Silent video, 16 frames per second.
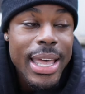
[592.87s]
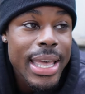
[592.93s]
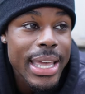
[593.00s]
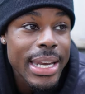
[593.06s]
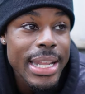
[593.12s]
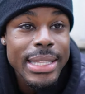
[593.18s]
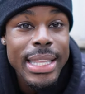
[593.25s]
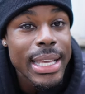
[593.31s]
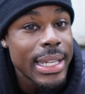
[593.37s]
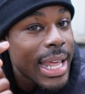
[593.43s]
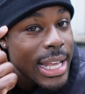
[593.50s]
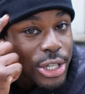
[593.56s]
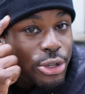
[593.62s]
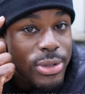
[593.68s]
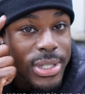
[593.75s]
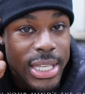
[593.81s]
Anything
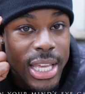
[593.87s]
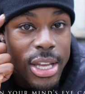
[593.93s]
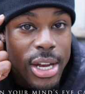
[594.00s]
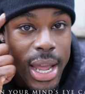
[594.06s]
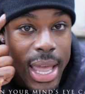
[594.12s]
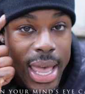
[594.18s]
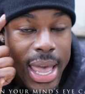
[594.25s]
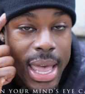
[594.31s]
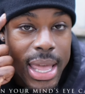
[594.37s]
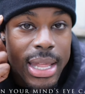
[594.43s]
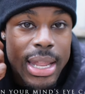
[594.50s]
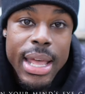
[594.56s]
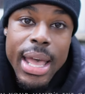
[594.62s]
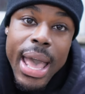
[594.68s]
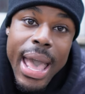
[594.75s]
that you see in your head